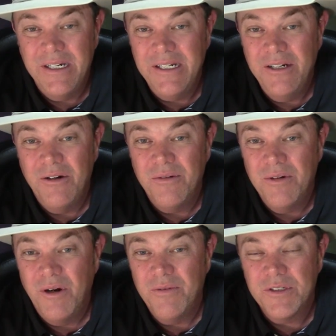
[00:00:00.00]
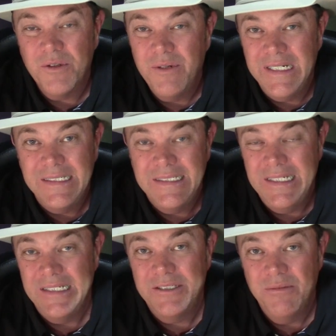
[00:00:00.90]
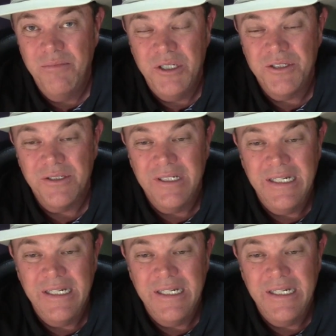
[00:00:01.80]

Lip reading: you know, over 20 cents a bushel.